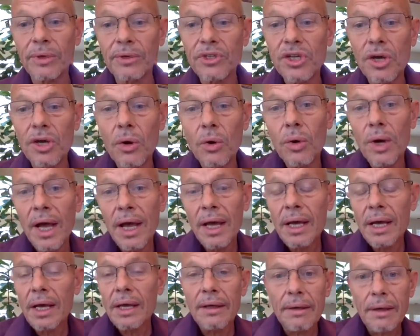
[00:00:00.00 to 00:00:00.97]
So
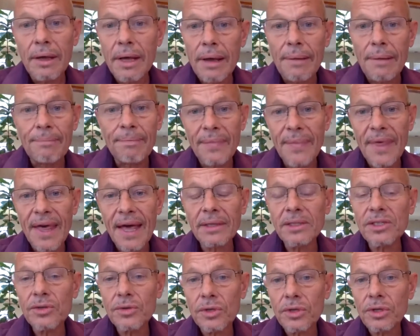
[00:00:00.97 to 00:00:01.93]

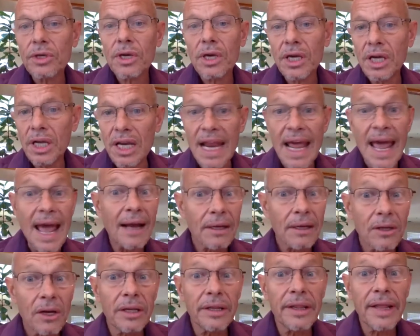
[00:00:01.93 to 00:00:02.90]
that's connect
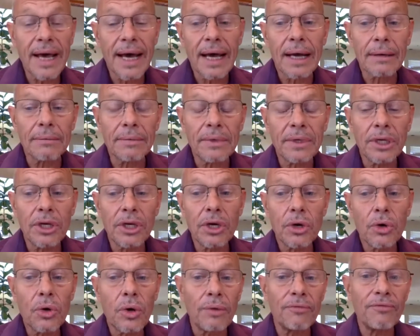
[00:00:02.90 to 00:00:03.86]
on that, you
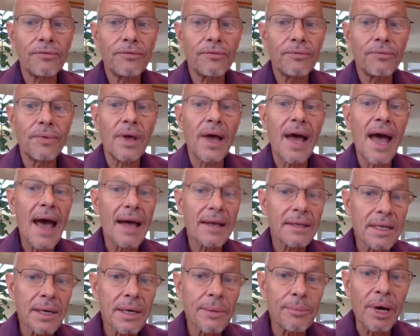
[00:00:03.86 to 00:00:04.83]
know,
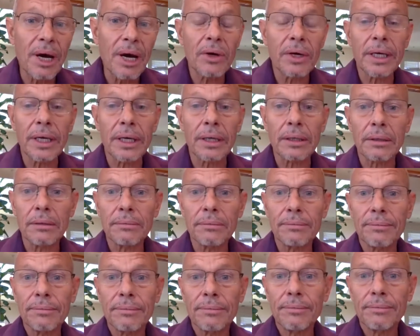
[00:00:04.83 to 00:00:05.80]
ask about it
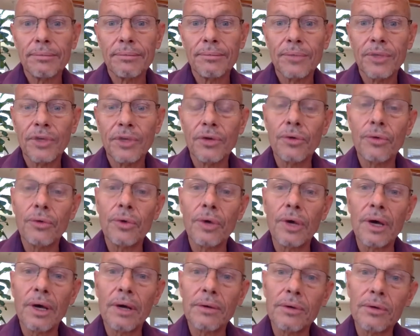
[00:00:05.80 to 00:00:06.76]
you
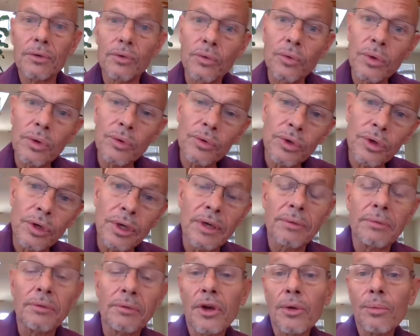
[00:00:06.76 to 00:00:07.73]
know,
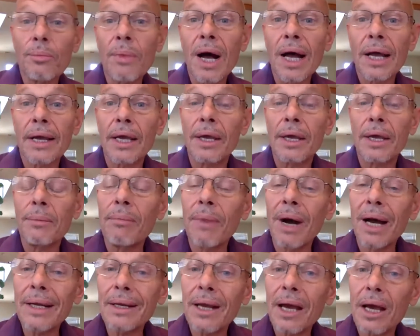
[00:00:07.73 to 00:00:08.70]
there might it
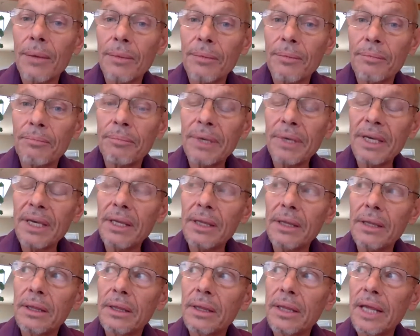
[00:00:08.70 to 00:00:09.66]
might not be
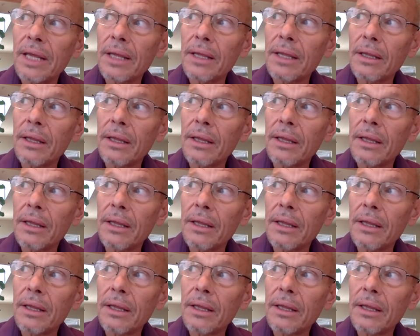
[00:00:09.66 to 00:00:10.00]
the